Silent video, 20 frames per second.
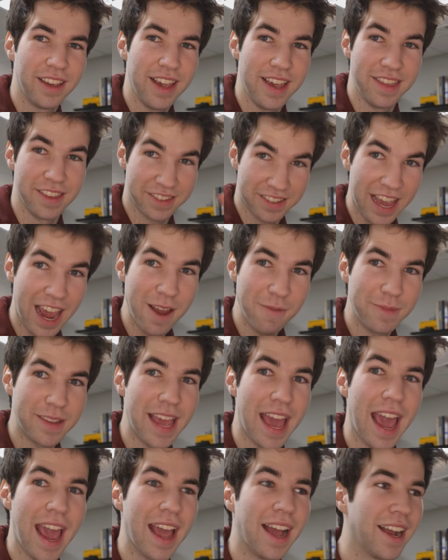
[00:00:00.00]
In the same
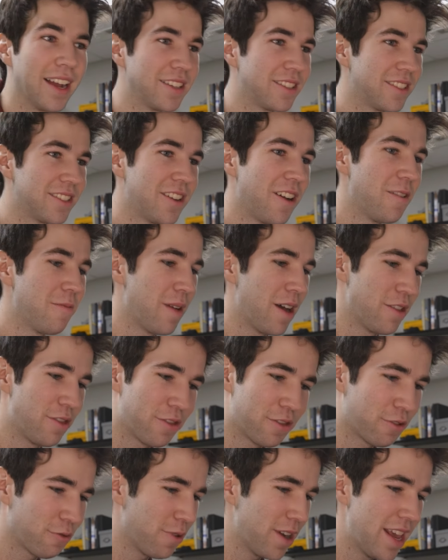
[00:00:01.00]
day, I got stung by
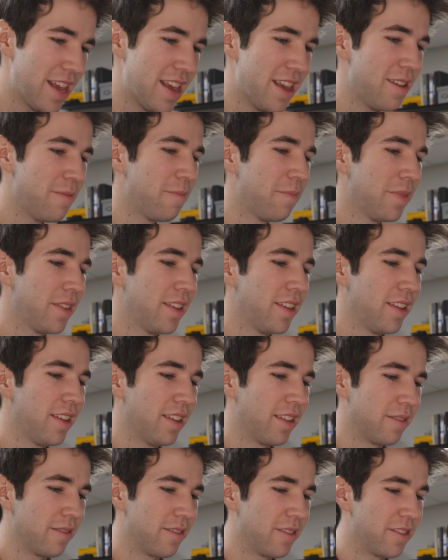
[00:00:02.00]
3
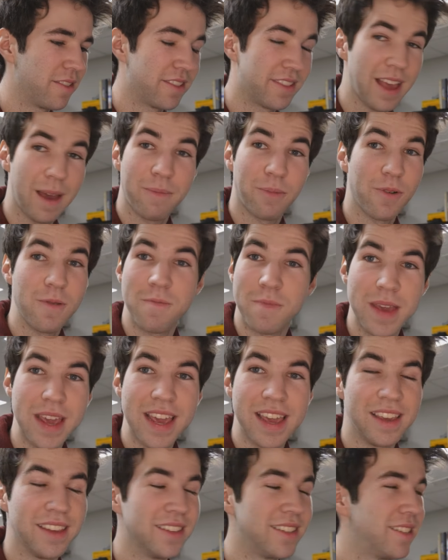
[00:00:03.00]
separate
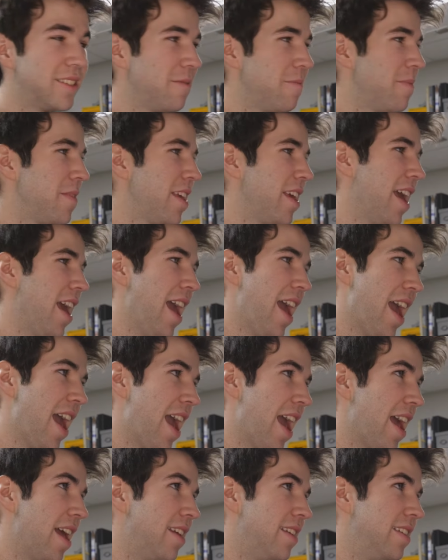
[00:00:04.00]
bees,
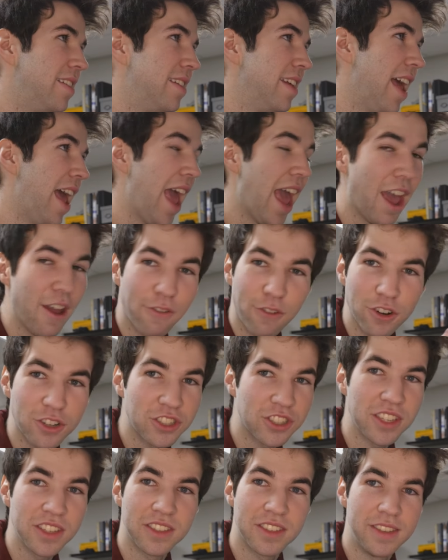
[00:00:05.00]
and ever
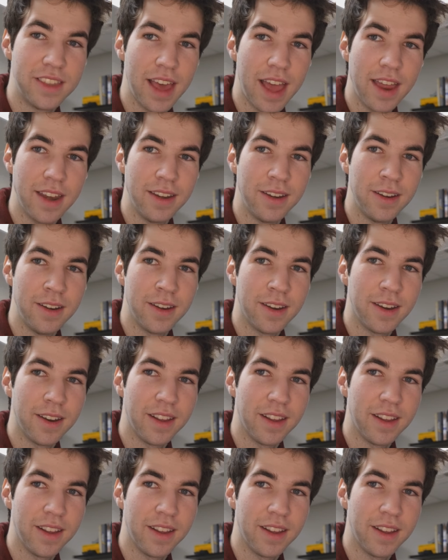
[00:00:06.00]
since then,